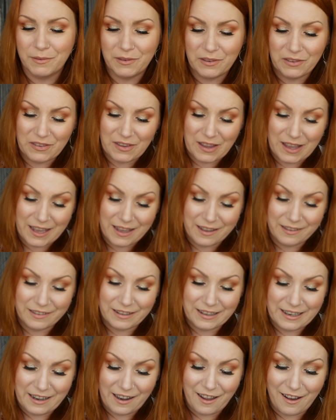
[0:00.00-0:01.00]
be able to see.
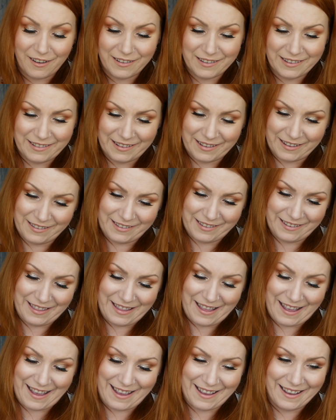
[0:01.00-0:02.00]
So little heart stickers
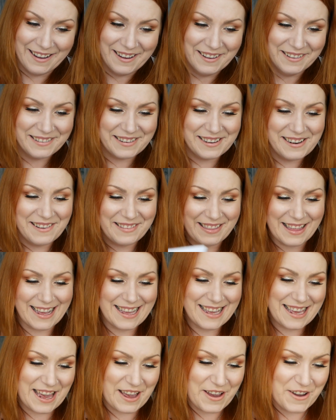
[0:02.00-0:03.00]
in there. So no,
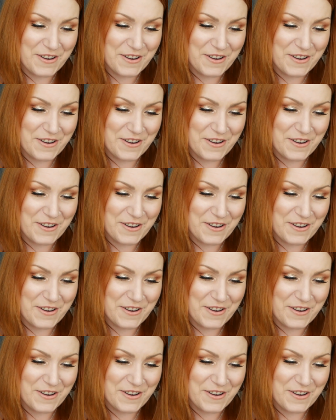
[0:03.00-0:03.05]
thank